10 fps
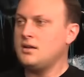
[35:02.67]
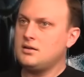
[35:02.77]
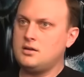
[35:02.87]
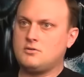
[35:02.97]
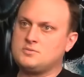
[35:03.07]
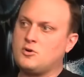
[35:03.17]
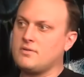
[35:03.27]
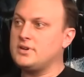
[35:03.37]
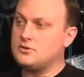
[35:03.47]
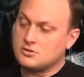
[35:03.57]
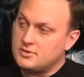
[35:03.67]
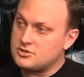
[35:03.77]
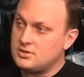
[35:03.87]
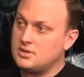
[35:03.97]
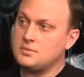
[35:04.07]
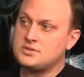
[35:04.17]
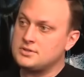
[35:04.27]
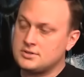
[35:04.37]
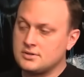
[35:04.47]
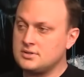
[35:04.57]
Here it was more of an intermission that was
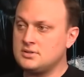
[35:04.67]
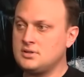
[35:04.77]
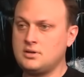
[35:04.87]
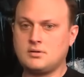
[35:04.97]
inserted.